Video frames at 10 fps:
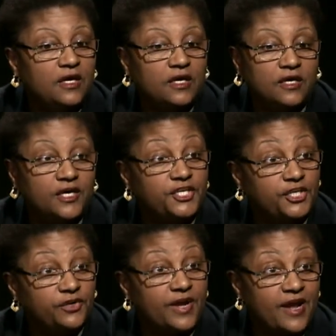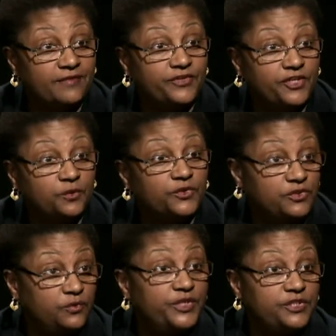uh, a year after it
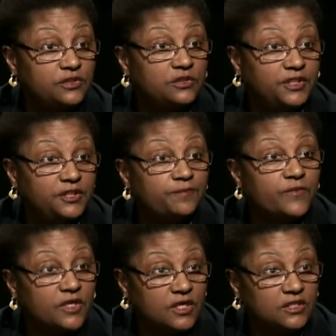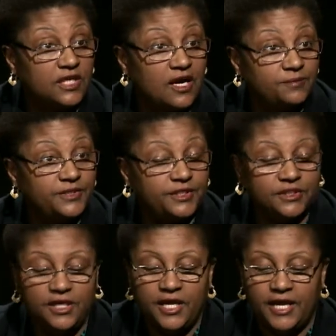was originally
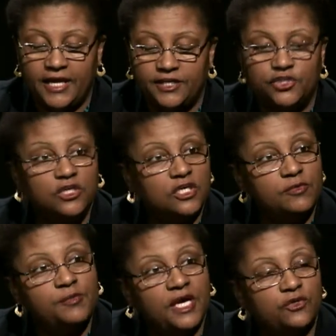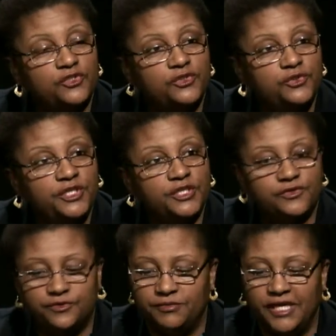adopted. And it took them about two
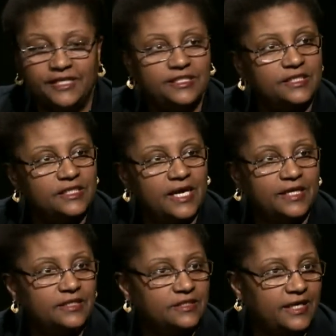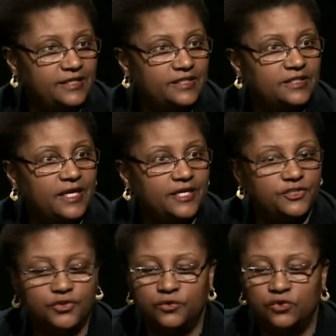years, from nineteen ninety to nineteen
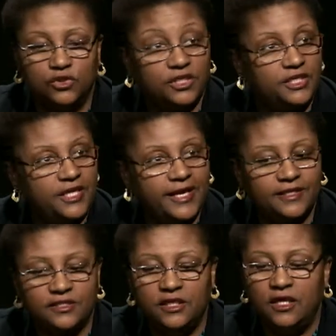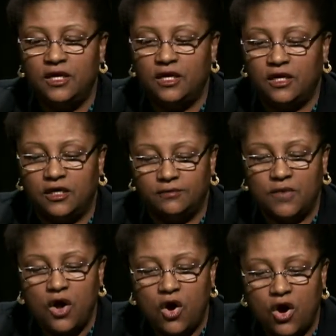ninety-two, looking at um,
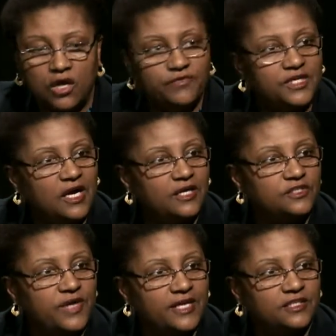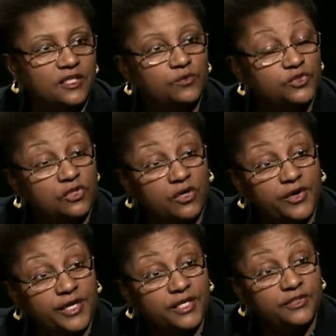all of the contracting that was
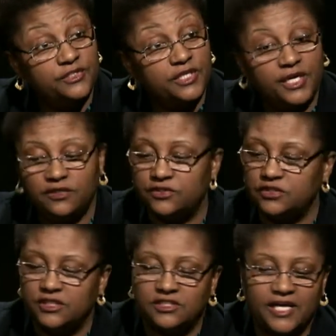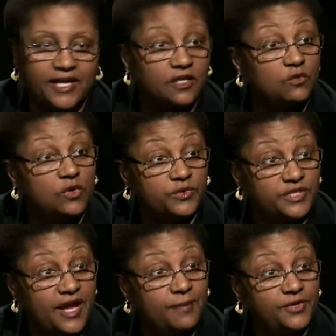occurring in the state to see exactly what
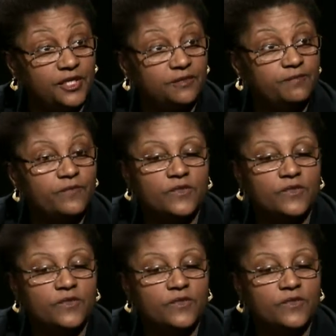was happening